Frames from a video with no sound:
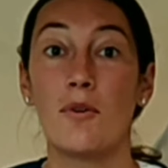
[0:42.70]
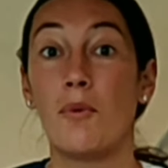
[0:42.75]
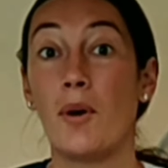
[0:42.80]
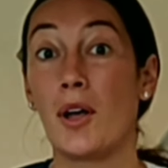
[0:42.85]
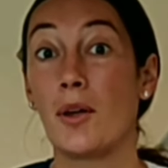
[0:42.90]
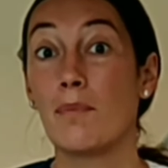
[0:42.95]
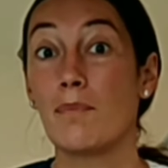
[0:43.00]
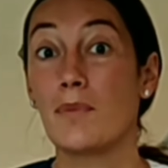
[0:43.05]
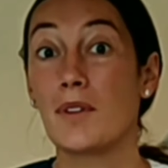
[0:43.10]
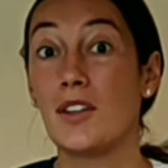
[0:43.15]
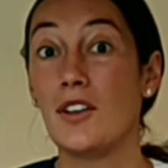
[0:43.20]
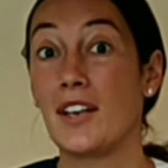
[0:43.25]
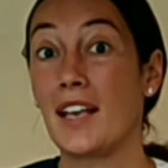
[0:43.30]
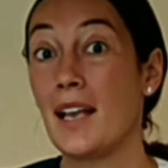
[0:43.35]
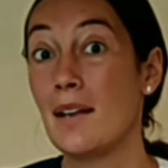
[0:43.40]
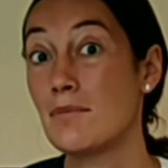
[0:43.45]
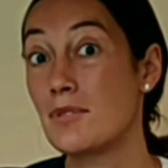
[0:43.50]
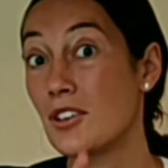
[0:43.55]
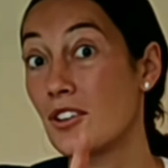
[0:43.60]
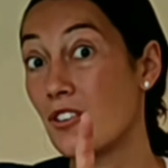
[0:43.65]
Well, you
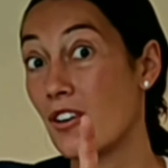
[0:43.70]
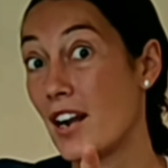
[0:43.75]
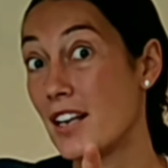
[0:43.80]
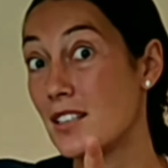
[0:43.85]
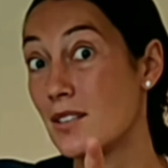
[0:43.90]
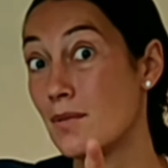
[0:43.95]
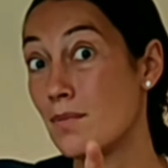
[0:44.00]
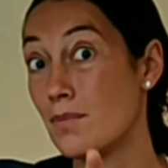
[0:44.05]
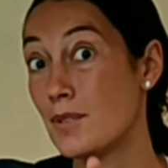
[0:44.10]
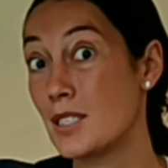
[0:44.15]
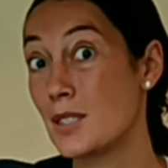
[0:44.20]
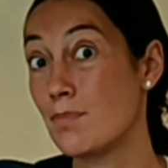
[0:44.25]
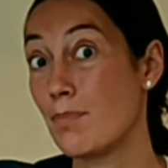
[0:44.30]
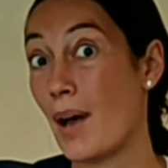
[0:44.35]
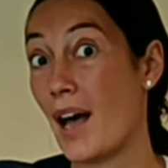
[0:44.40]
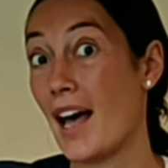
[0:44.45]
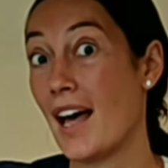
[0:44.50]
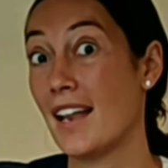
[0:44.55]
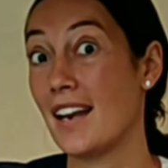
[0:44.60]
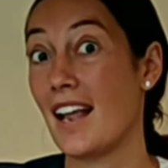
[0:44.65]
came to the right
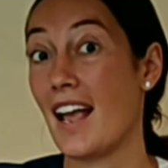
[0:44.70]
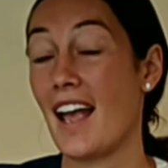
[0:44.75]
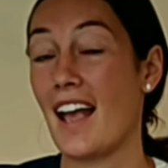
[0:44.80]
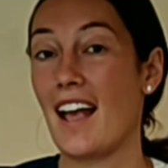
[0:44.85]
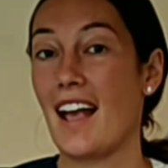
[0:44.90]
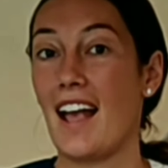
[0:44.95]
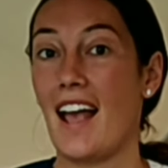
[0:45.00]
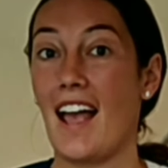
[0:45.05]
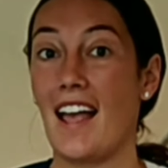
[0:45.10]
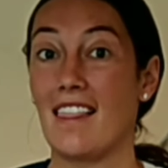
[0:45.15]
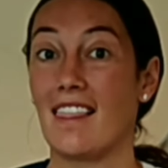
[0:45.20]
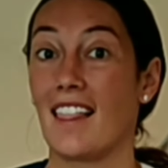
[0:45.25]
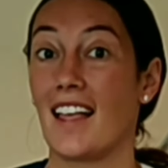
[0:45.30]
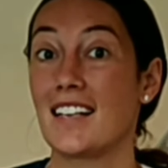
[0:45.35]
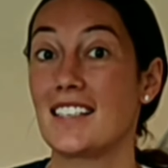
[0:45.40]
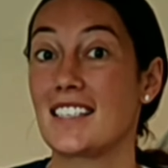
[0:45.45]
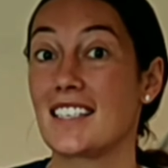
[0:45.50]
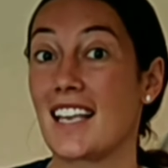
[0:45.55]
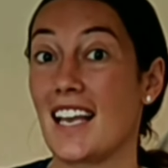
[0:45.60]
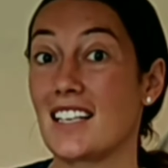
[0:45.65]
spot and
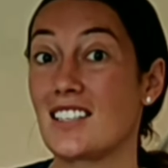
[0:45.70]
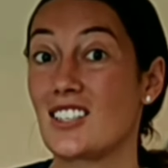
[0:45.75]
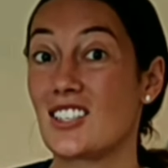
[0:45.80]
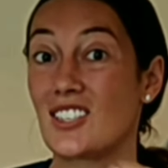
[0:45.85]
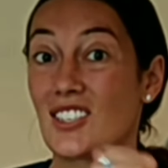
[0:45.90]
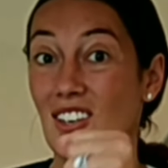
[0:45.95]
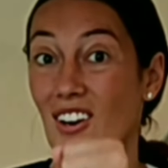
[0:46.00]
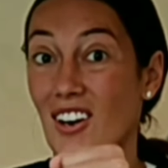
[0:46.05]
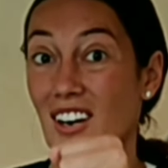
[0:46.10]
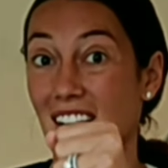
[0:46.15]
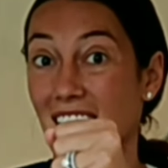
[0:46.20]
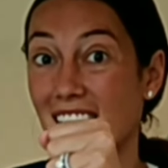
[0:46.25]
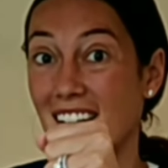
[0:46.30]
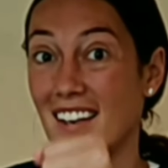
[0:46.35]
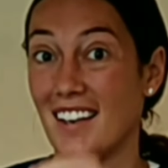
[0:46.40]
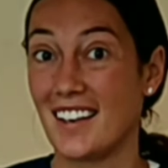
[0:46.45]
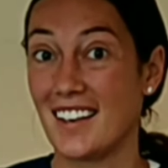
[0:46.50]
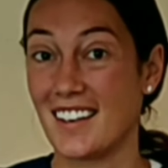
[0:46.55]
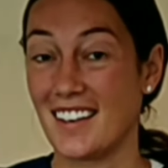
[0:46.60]
let's get started.